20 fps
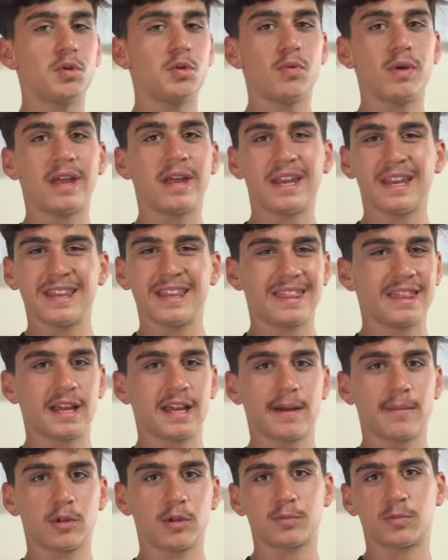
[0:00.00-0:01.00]
knew
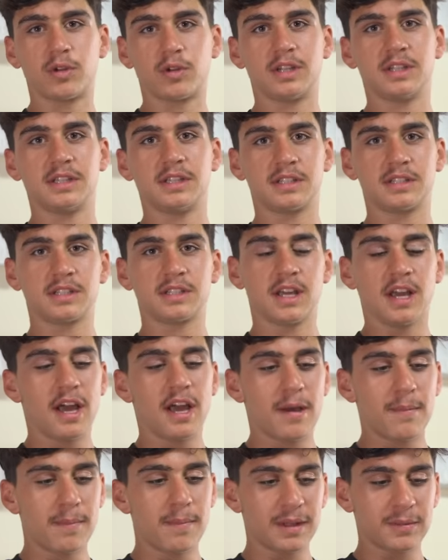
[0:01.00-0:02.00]
anything about politics.
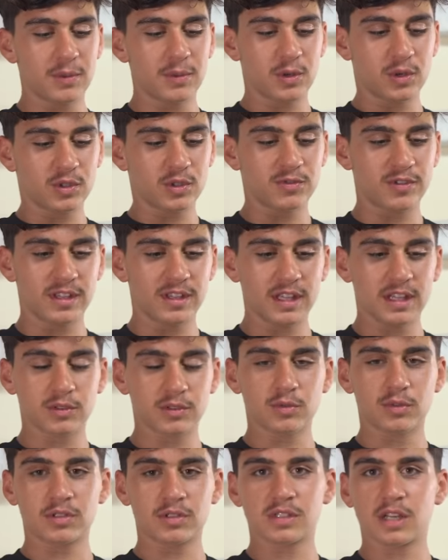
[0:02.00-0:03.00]
But because
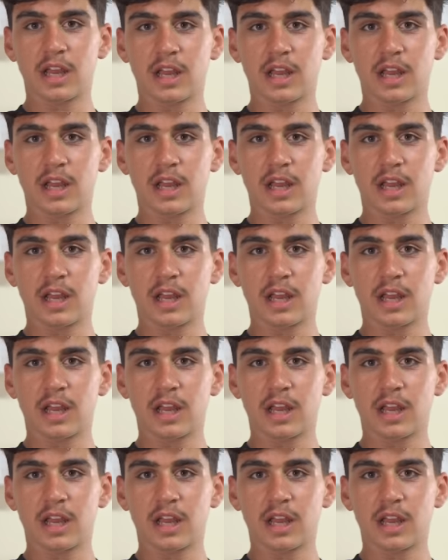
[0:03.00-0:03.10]
Fidias was